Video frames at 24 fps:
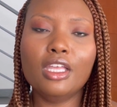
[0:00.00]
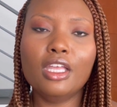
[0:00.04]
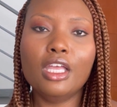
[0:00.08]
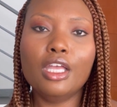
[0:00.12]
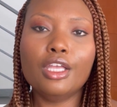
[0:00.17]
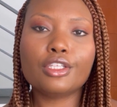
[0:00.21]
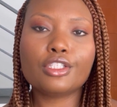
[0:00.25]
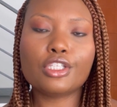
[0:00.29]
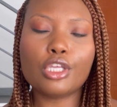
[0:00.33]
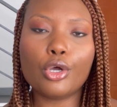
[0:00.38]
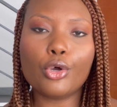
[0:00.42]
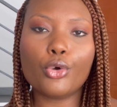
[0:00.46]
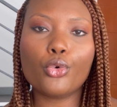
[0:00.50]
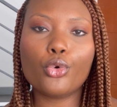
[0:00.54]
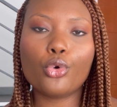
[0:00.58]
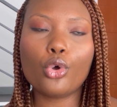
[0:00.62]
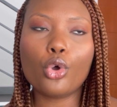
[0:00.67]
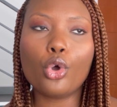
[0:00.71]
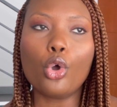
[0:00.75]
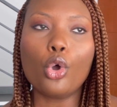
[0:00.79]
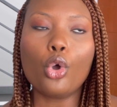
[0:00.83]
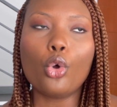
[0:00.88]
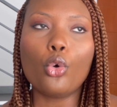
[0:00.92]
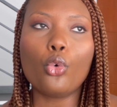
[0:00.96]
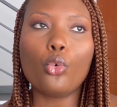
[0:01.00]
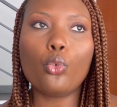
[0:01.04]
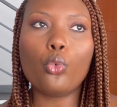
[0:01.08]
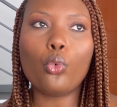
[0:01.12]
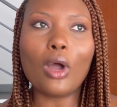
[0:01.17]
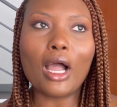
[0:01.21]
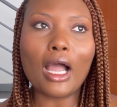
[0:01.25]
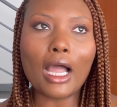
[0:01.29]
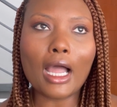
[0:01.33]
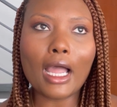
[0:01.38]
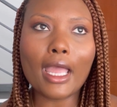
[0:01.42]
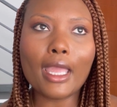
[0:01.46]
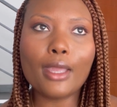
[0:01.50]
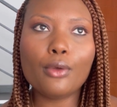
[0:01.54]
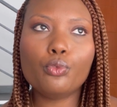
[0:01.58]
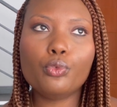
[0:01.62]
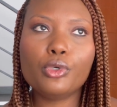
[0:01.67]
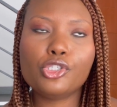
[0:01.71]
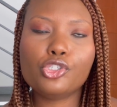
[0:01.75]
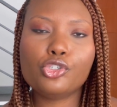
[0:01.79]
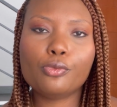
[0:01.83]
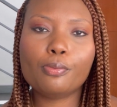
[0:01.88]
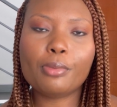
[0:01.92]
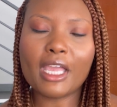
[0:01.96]
so why
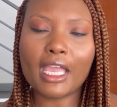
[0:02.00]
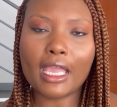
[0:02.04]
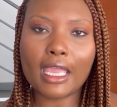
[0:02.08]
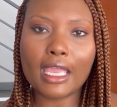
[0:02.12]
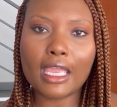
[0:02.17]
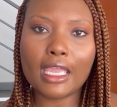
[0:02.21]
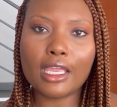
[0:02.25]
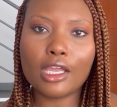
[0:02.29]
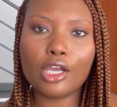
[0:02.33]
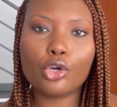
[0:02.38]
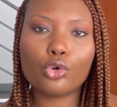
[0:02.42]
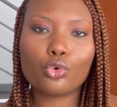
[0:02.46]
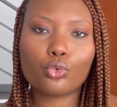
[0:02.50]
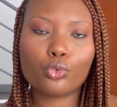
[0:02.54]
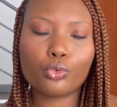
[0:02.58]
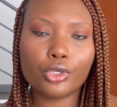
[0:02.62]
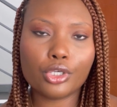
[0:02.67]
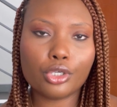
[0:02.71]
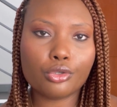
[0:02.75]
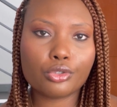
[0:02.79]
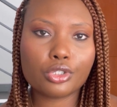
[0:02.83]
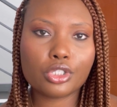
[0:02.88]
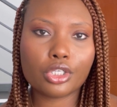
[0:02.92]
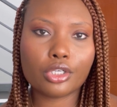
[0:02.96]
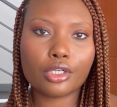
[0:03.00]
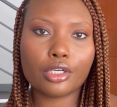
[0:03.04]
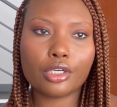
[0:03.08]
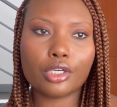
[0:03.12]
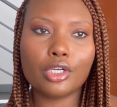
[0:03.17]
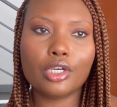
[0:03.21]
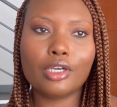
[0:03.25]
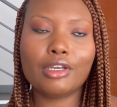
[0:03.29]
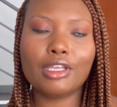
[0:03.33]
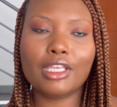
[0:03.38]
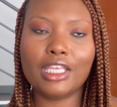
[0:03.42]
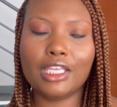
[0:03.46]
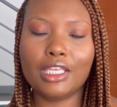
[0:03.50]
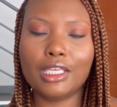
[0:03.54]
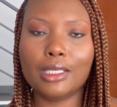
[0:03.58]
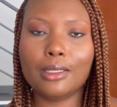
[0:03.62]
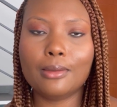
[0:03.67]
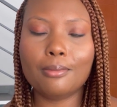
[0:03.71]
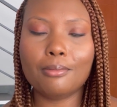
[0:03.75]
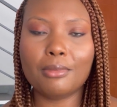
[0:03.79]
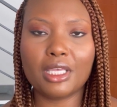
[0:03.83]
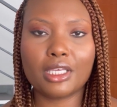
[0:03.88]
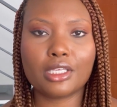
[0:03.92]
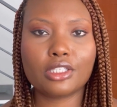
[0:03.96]
would you pay a realtor
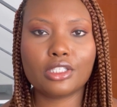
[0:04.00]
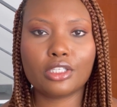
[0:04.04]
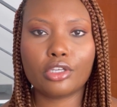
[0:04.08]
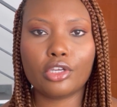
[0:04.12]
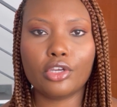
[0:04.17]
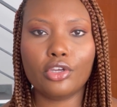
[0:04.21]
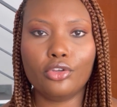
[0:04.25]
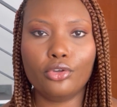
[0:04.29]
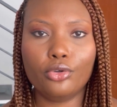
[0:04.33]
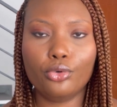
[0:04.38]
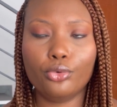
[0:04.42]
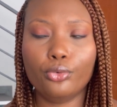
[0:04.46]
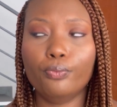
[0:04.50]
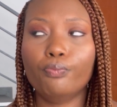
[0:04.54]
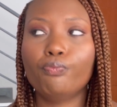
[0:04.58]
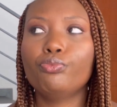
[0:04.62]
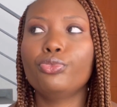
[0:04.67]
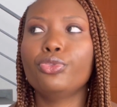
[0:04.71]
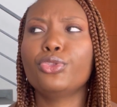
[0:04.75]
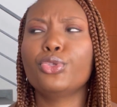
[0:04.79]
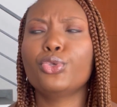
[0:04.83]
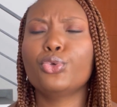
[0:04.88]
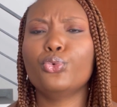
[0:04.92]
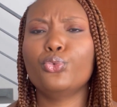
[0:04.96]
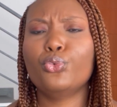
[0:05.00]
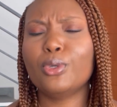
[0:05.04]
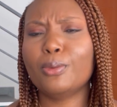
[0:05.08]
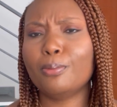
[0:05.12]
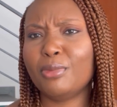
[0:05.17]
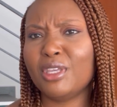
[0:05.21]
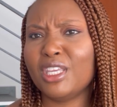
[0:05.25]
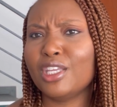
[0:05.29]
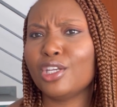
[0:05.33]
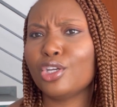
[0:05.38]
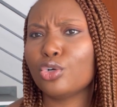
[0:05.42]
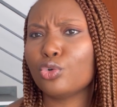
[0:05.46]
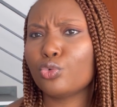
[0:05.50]
in Mexico when being a